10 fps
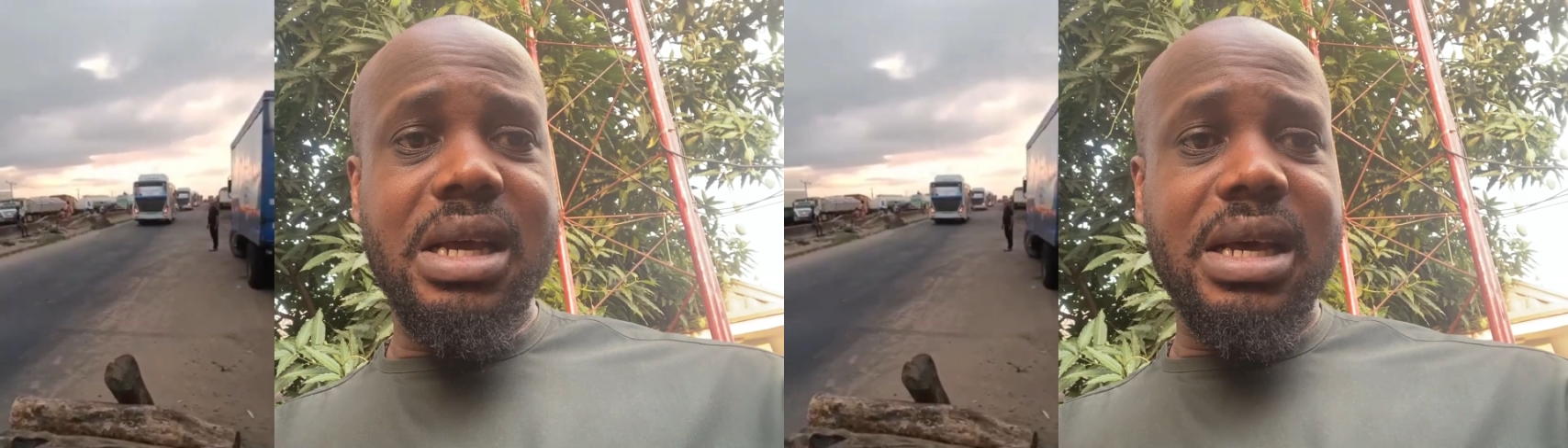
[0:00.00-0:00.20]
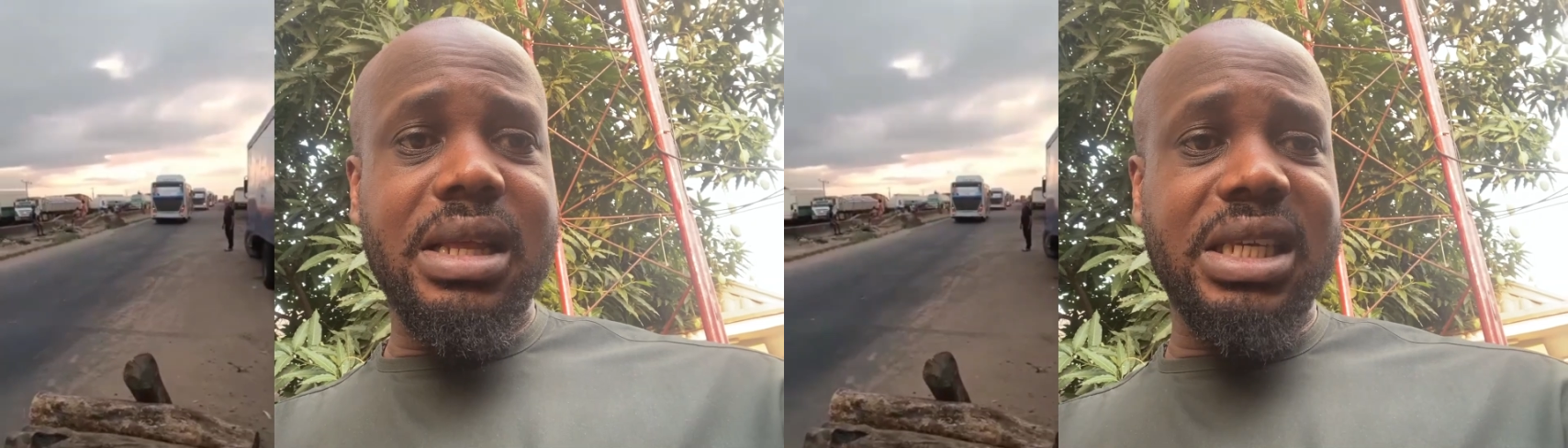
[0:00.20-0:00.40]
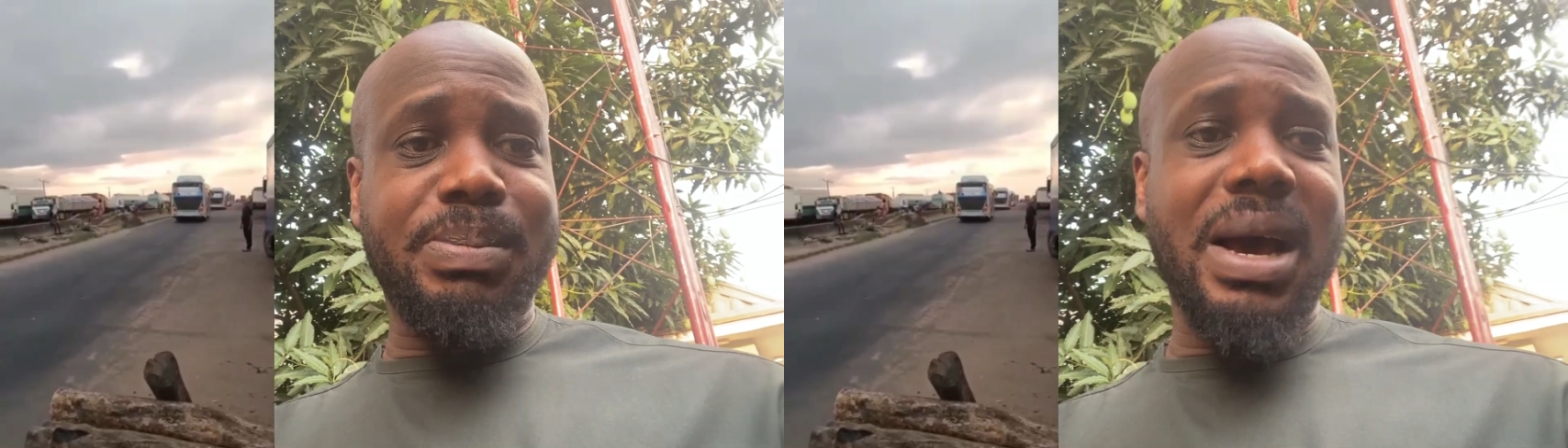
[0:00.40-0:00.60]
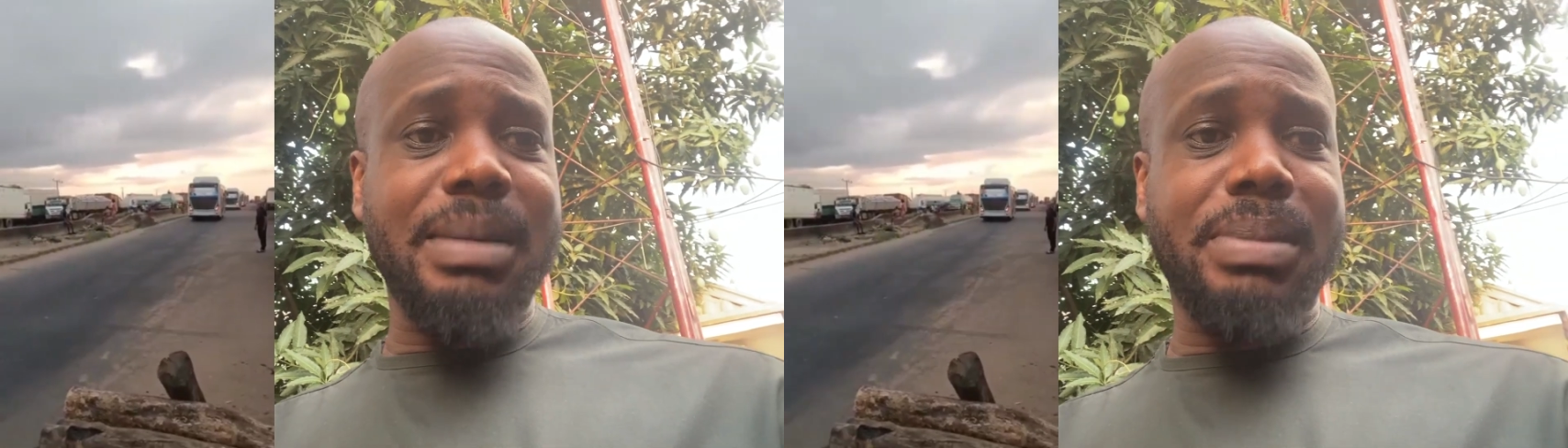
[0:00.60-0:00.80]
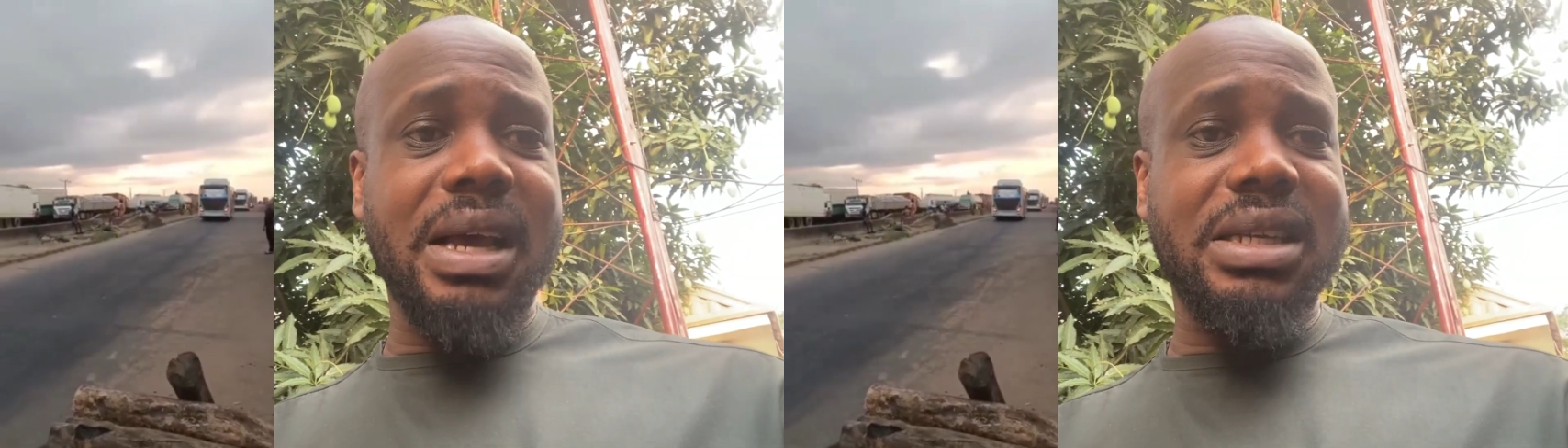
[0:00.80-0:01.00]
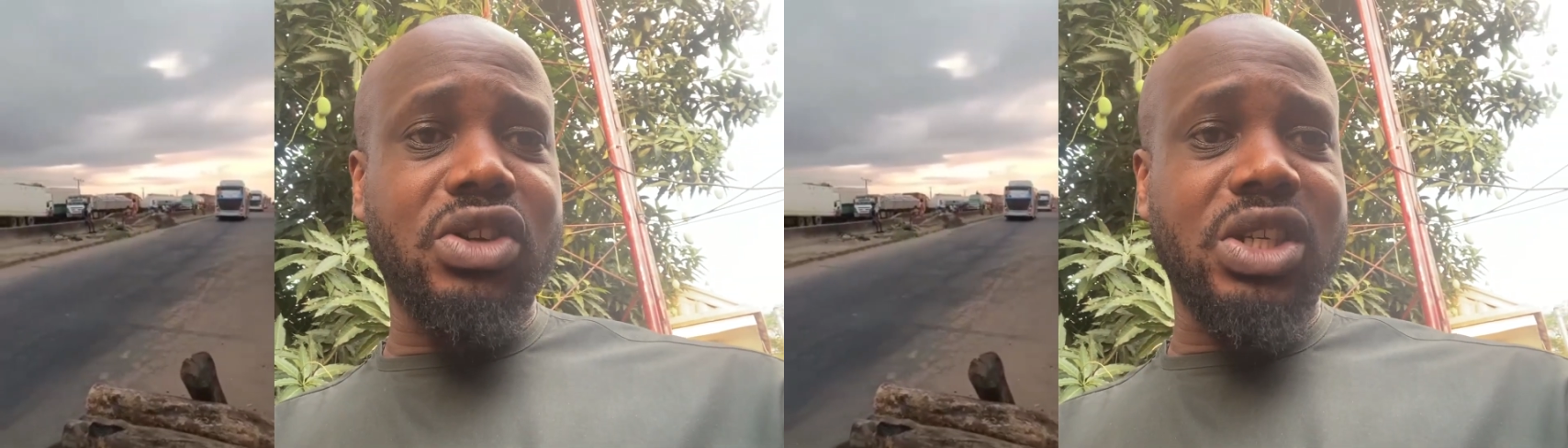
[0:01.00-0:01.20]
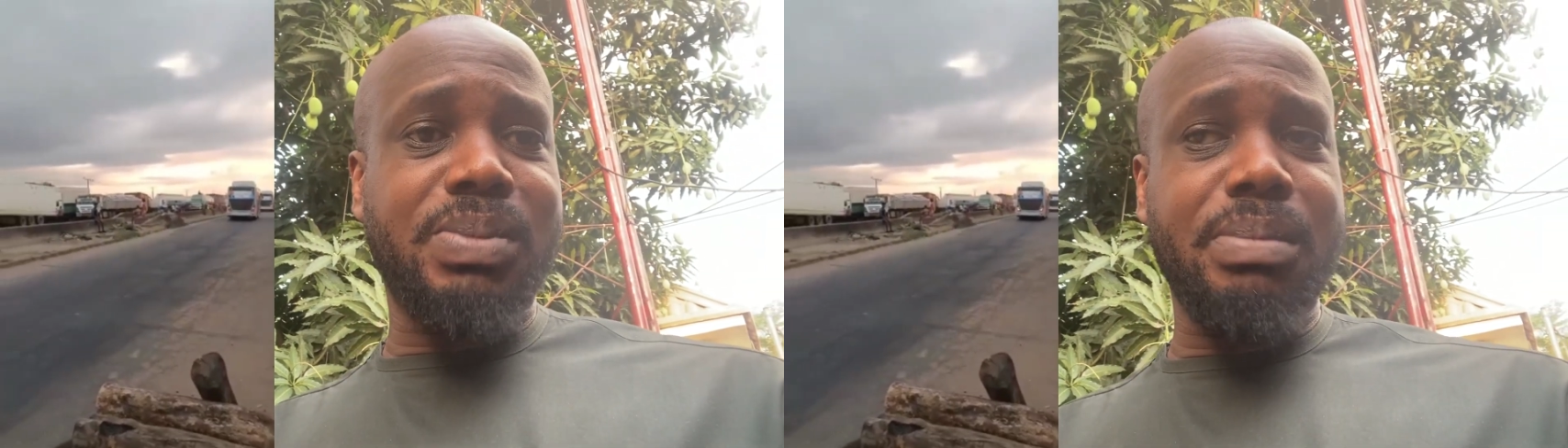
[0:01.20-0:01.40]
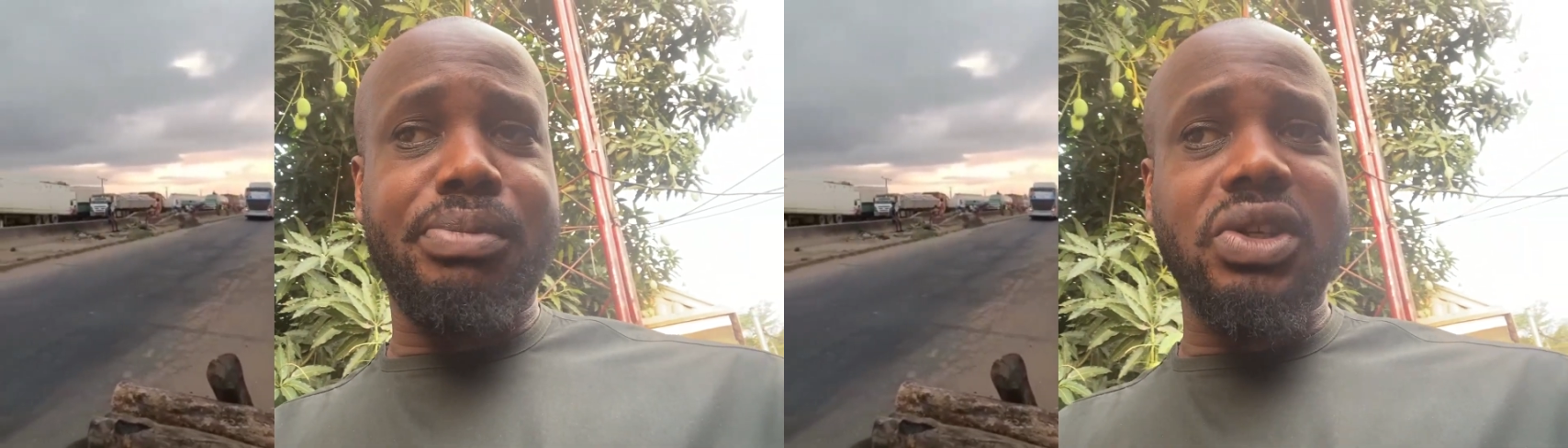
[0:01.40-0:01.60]
that's pipe has just
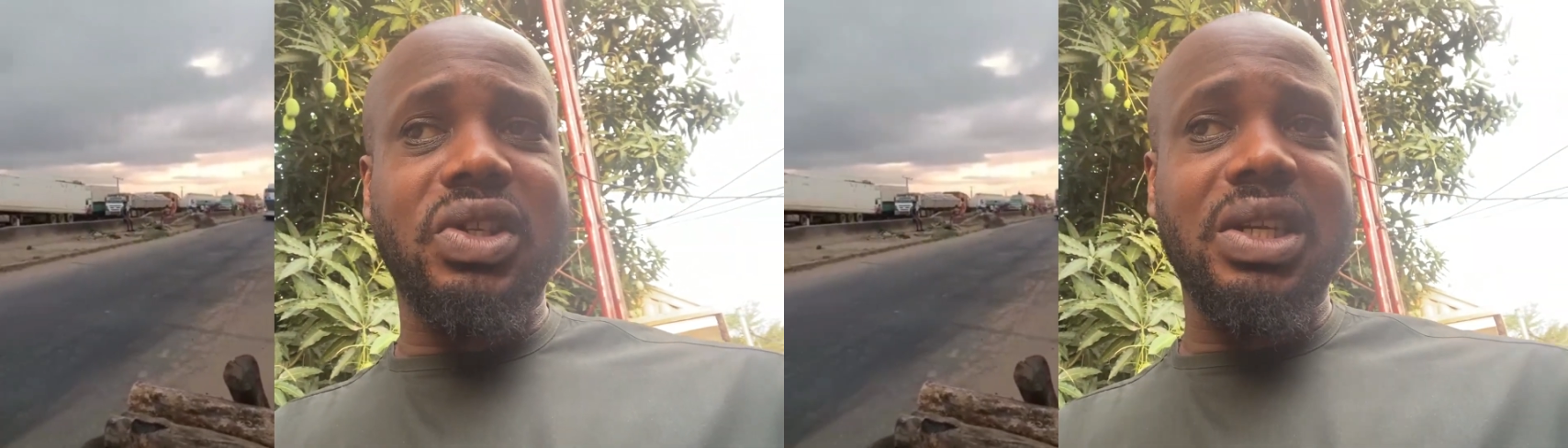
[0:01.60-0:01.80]
been busted,